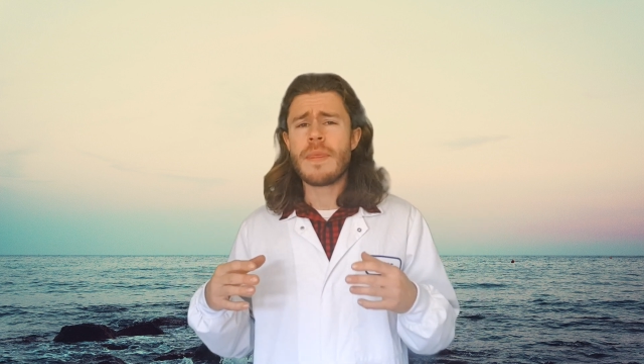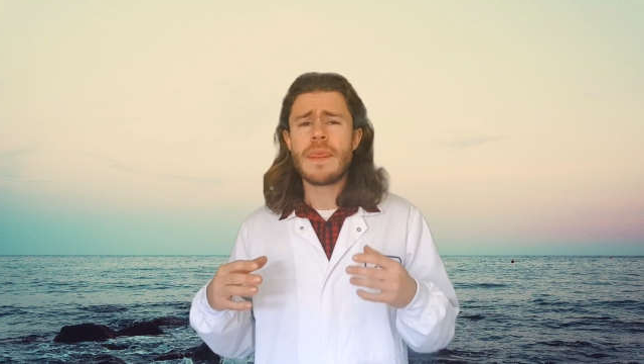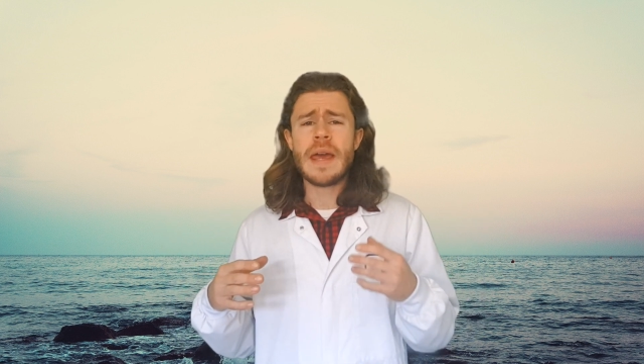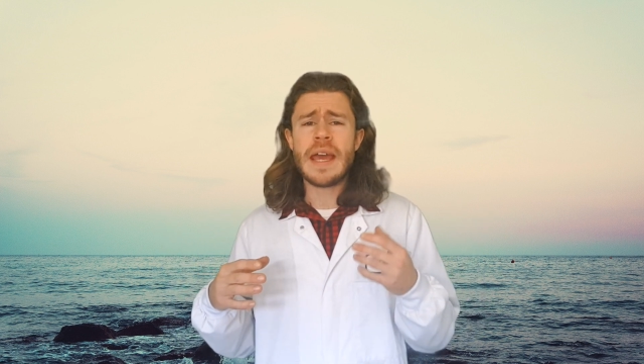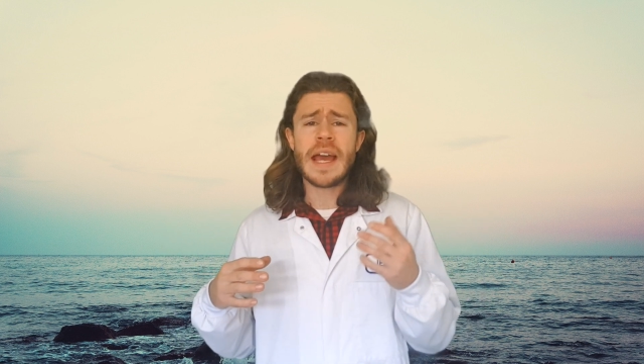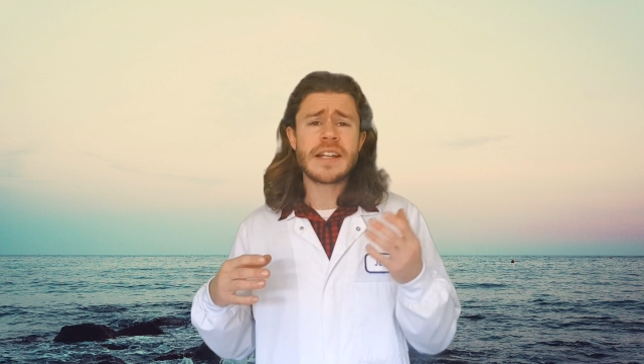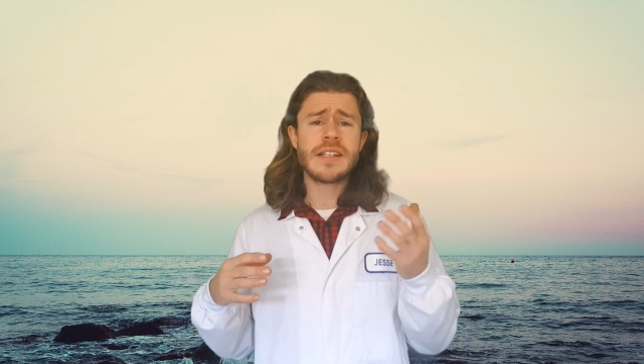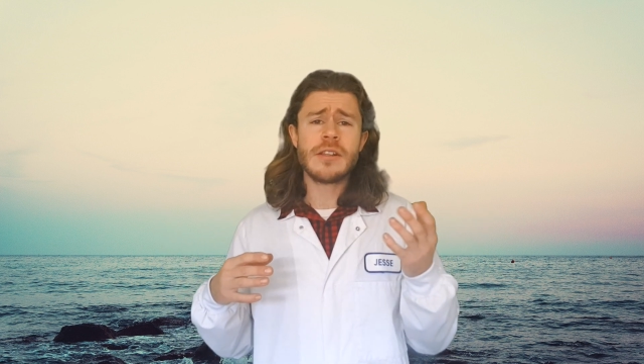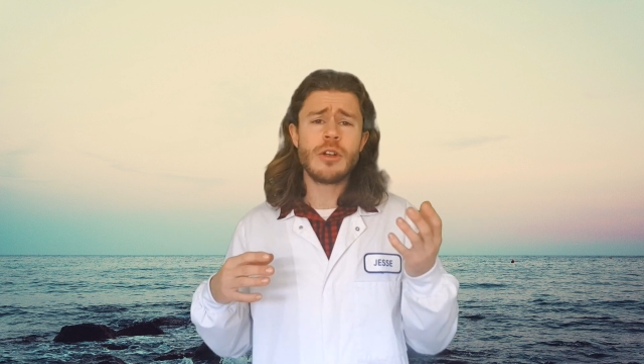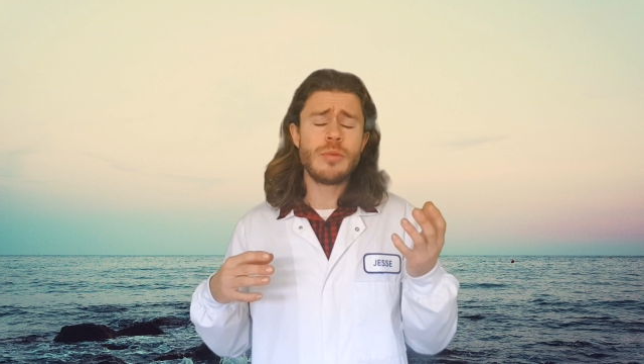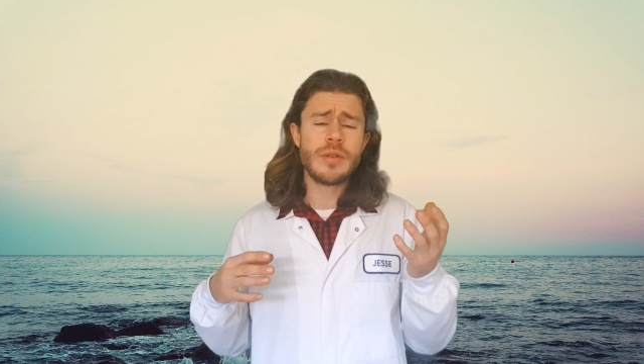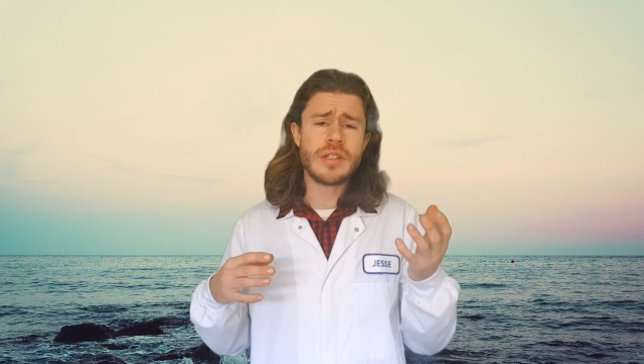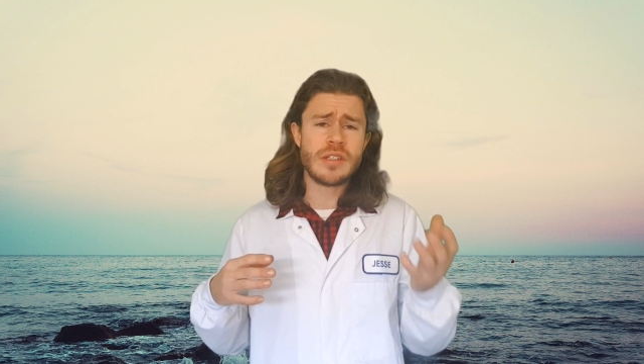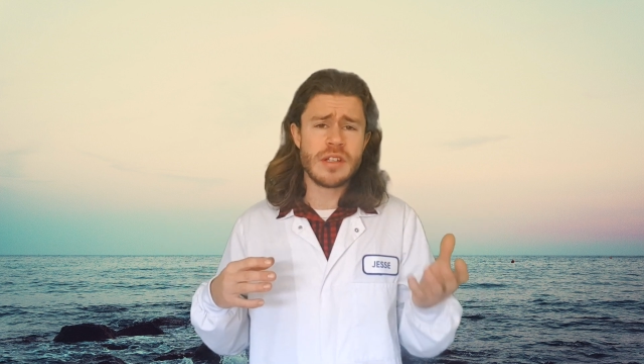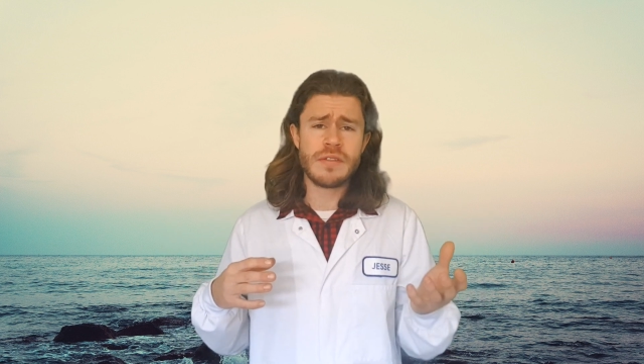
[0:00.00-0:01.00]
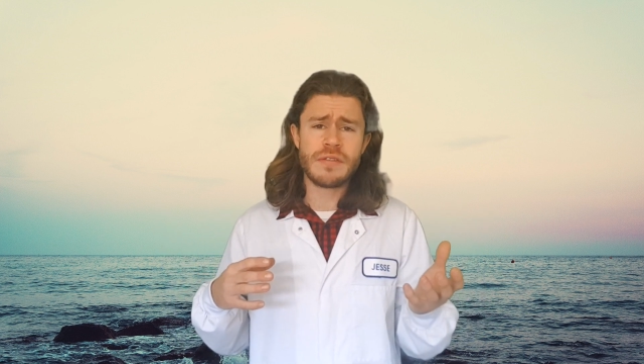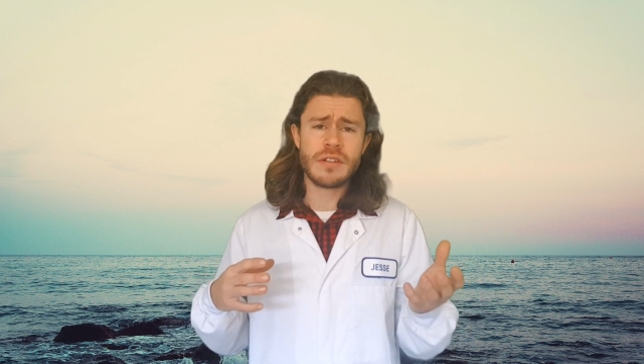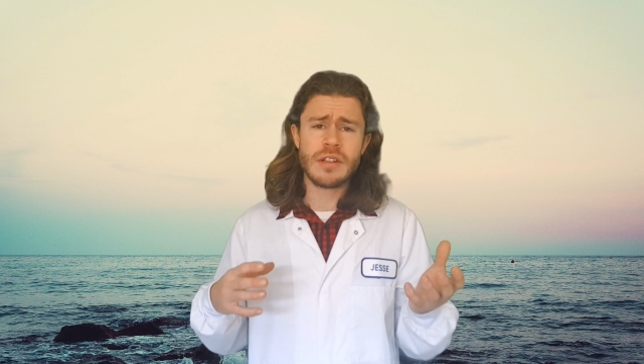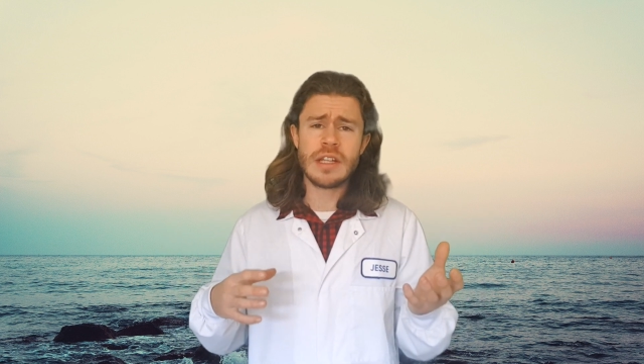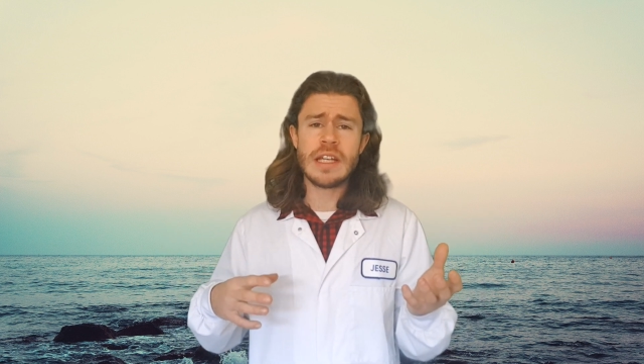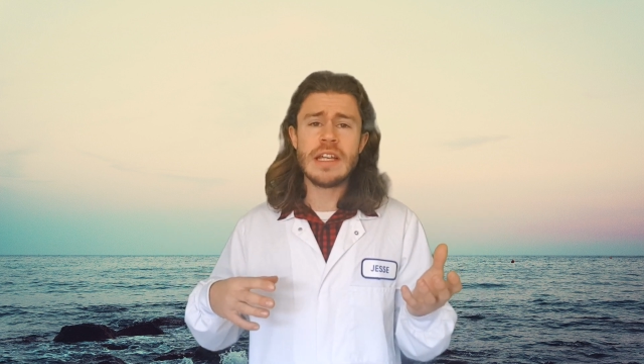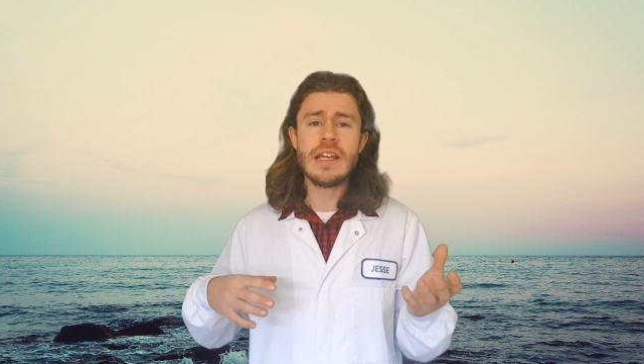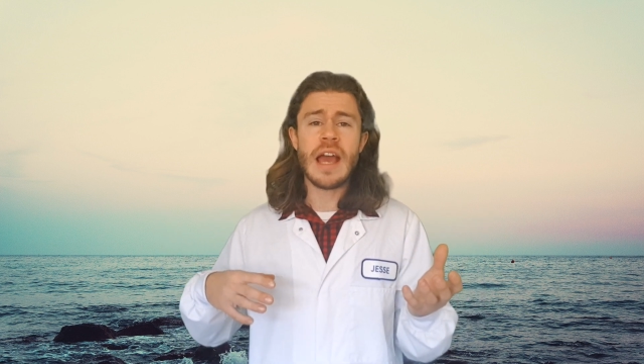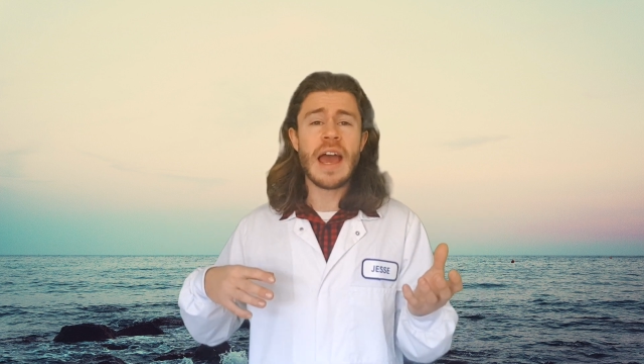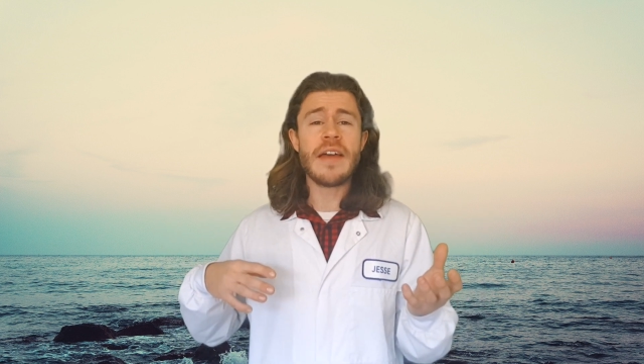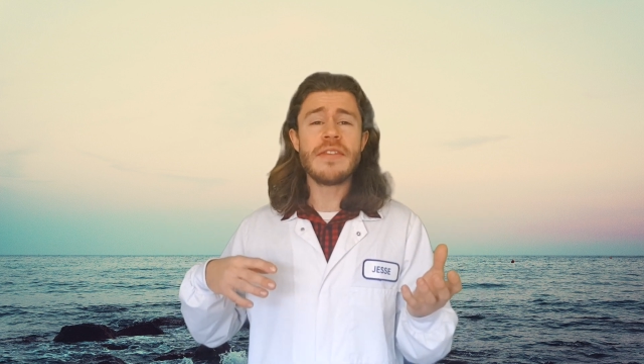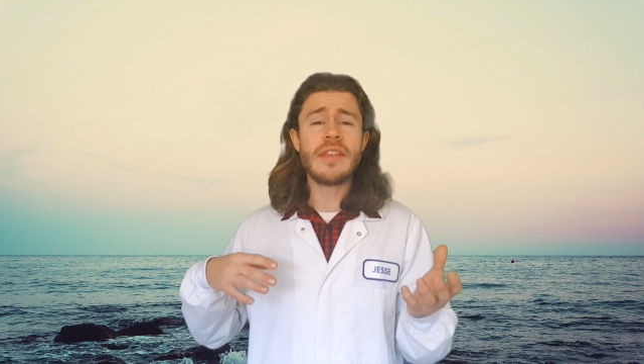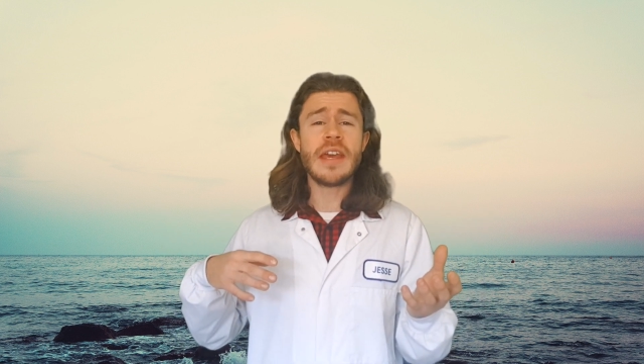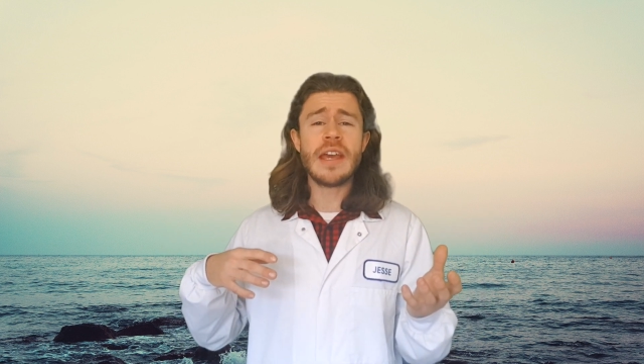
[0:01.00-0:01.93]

They act a little bit differently and